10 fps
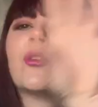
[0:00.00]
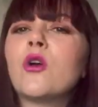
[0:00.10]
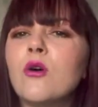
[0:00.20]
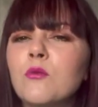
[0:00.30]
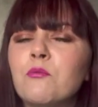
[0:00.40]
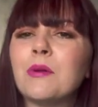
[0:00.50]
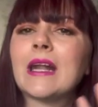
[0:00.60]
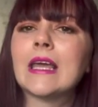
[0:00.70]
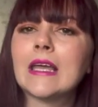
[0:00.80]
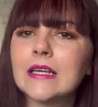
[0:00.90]
gold
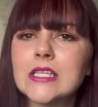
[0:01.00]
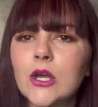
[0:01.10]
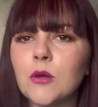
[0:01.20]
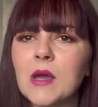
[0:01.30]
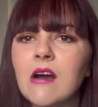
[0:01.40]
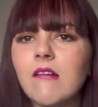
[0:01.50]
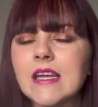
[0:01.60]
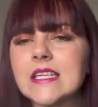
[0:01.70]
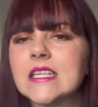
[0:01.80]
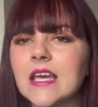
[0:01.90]
bling to go
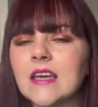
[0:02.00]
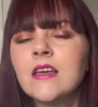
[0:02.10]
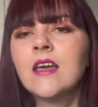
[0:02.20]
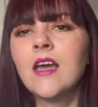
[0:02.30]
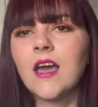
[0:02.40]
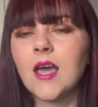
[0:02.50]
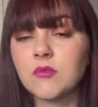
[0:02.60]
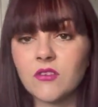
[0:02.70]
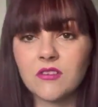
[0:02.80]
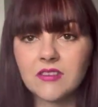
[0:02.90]
behind it, so
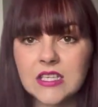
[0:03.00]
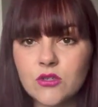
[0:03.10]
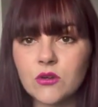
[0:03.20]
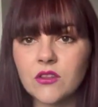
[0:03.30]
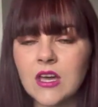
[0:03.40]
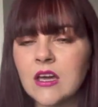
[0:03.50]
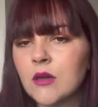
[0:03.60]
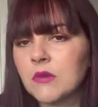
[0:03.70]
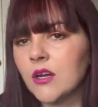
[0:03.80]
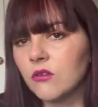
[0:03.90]
I've got to set all of that
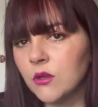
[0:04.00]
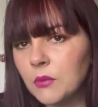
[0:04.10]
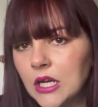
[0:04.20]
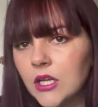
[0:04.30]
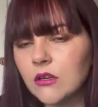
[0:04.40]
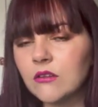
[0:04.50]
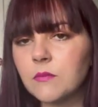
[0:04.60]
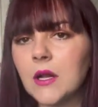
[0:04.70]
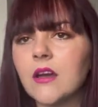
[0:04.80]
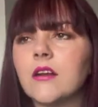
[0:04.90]
up, get all the balloons
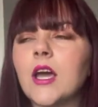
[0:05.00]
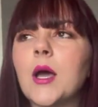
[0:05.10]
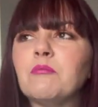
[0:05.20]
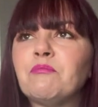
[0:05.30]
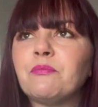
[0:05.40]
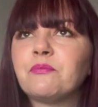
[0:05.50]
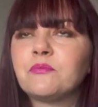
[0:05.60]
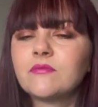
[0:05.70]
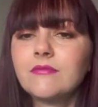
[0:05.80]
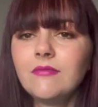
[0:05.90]
blown up,
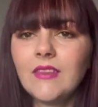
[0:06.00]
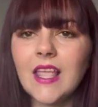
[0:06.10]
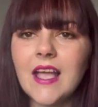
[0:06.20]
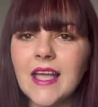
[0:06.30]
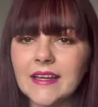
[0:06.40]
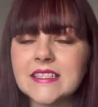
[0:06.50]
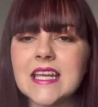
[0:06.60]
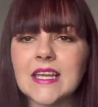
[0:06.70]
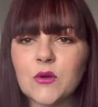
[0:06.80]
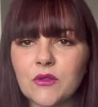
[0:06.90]
and
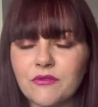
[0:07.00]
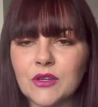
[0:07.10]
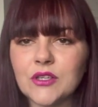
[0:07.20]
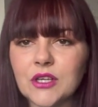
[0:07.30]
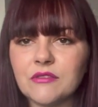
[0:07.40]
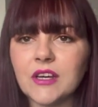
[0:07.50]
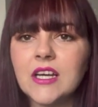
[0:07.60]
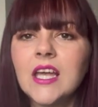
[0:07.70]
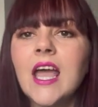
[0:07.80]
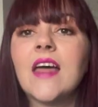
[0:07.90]
take all the food over,
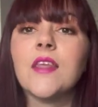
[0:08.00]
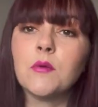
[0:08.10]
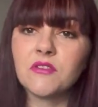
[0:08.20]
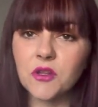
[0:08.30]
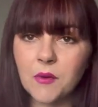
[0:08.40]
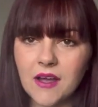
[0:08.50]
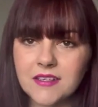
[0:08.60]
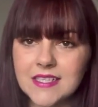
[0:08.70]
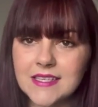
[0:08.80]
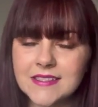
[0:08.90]
and then we've got the
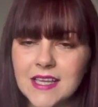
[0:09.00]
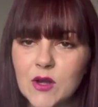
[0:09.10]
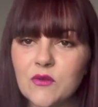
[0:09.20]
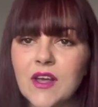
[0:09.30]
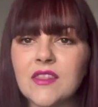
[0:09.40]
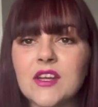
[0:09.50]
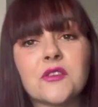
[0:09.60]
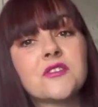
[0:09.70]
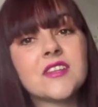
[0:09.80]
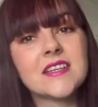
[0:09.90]
party itself. And then
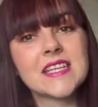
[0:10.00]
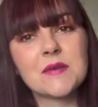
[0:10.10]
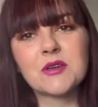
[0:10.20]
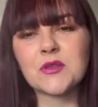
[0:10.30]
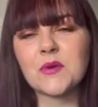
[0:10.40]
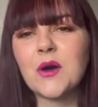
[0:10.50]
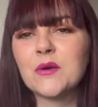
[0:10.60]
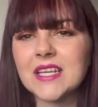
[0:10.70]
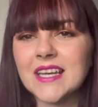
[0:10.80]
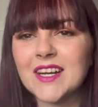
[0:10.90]
on Sunday, because we're
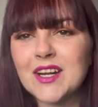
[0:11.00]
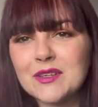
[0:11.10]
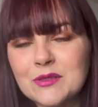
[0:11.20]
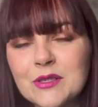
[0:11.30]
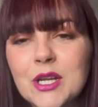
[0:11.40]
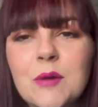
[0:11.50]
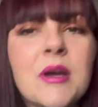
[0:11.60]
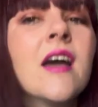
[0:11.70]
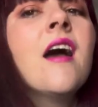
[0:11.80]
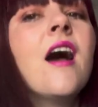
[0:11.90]
holding it in our local club,
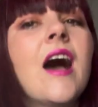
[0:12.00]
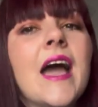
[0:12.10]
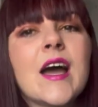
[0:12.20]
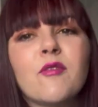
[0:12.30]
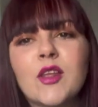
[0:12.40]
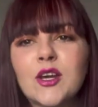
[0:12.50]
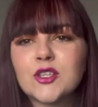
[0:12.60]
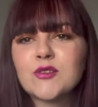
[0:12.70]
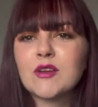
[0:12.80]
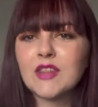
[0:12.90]
I have the
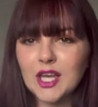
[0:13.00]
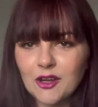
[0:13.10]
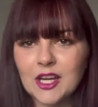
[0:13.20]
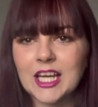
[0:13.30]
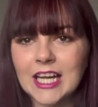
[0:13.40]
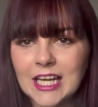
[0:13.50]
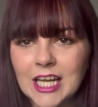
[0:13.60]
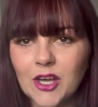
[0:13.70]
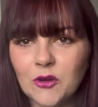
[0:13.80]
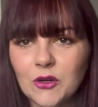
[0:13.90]
luxury of then going and
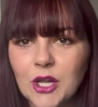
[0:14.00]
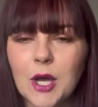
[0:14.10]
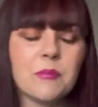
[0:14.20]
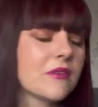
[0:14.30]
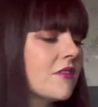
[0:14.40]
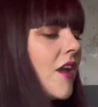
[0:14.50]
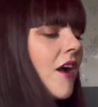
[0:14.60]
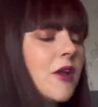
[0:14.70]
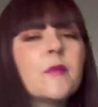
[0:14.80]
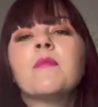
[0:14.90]
cleaning it all up.
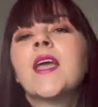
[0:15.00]
So